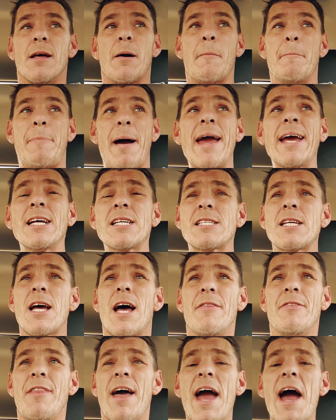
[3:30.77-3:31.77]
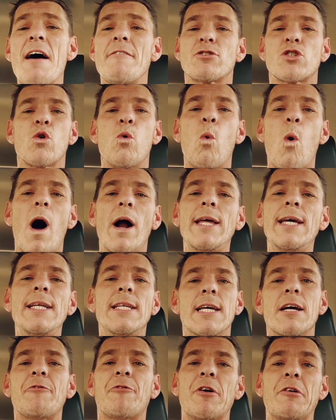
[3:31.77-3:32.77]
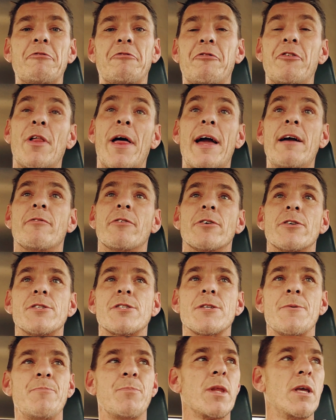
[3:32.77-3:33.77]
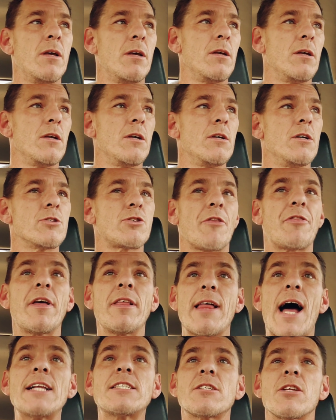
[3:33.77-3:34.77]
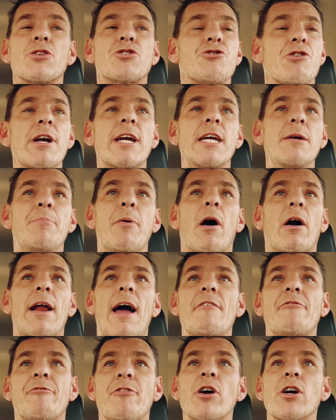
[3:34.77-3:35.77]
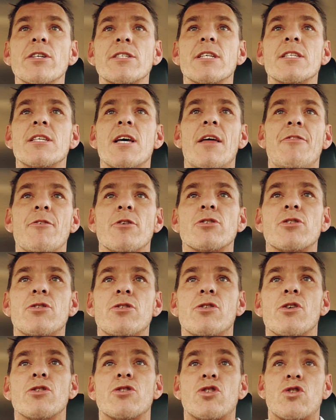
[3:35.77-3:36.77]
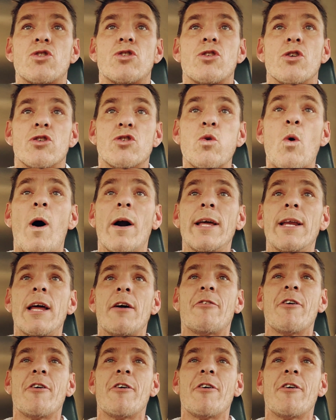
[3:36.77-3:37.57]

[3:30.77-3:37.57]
Bangs, they have 20 different flavors. So I think that's the tricky part at first, is that there's 20